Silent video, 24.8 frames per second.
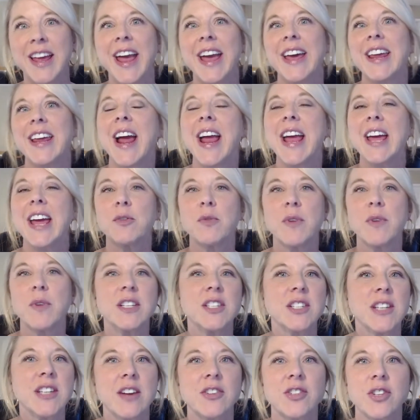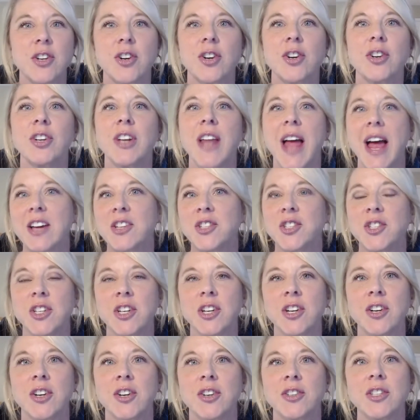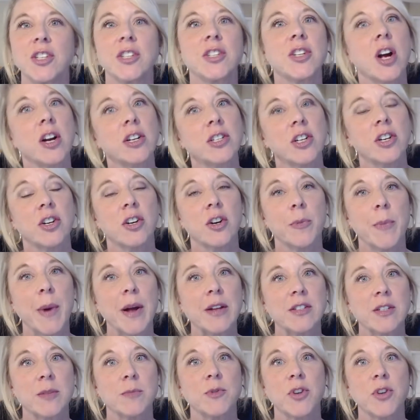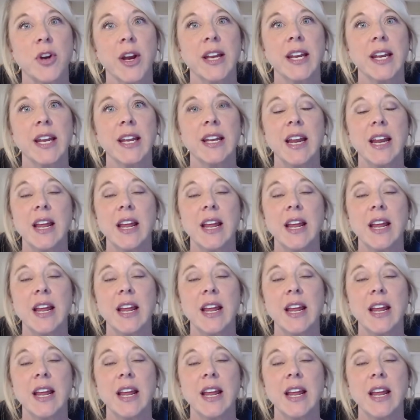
And I had reached out to her last year to talk to her about some training,